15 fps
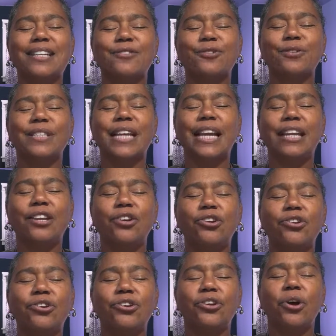
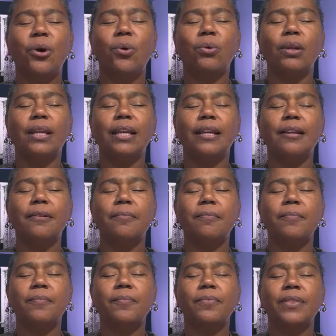entertaining good only.
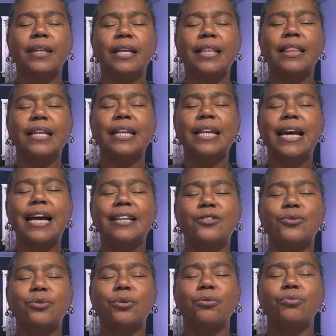The
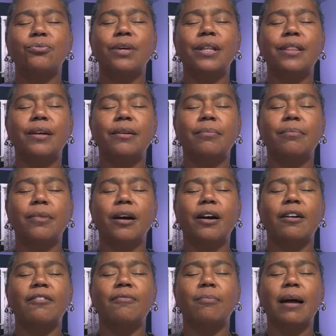natural rhythm
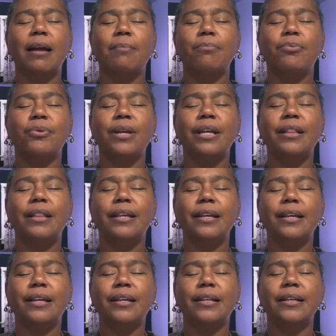of my
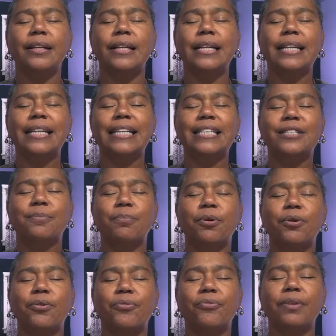breathing is
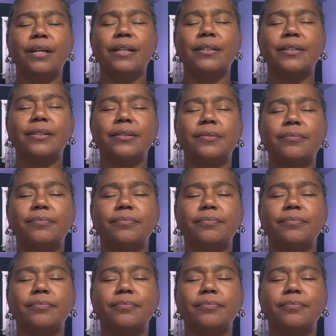perfect.